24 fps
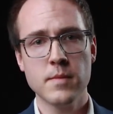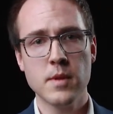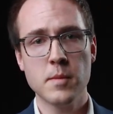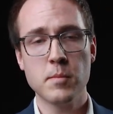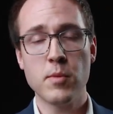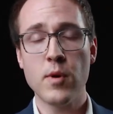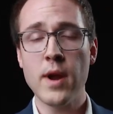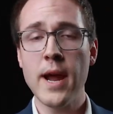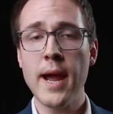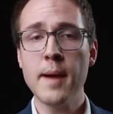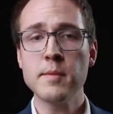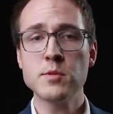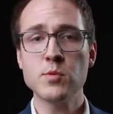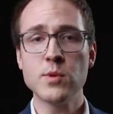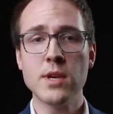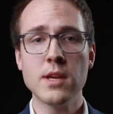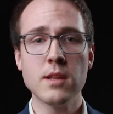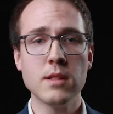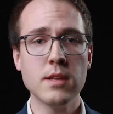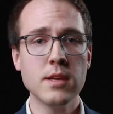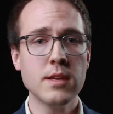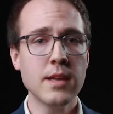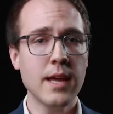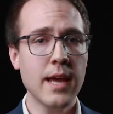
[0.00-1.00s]
Perhaps we
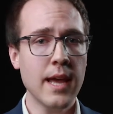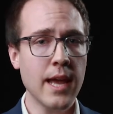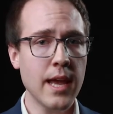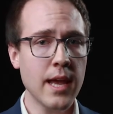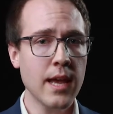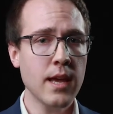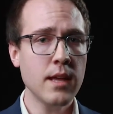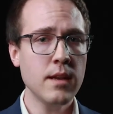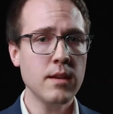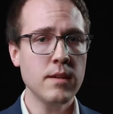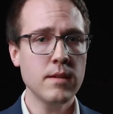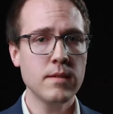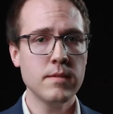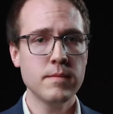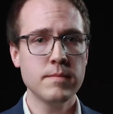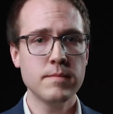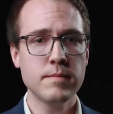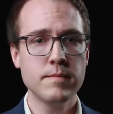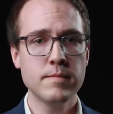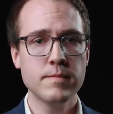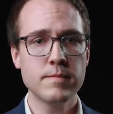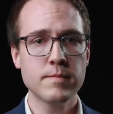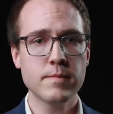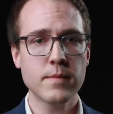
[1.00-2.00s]
can lend a hand,
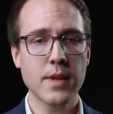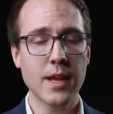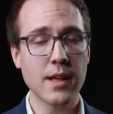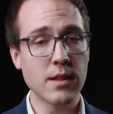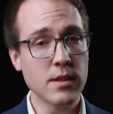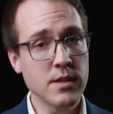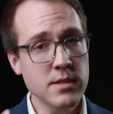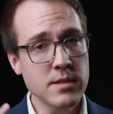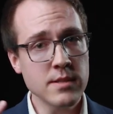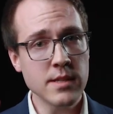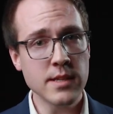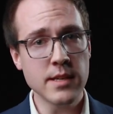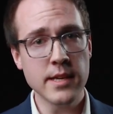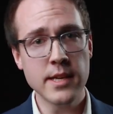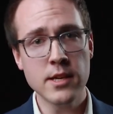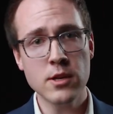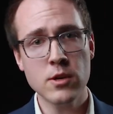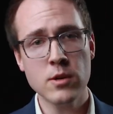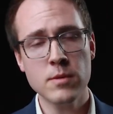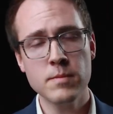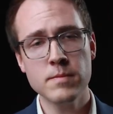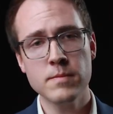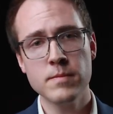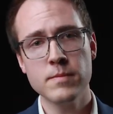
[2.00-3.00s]
a listening
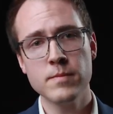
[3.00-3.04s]
ear,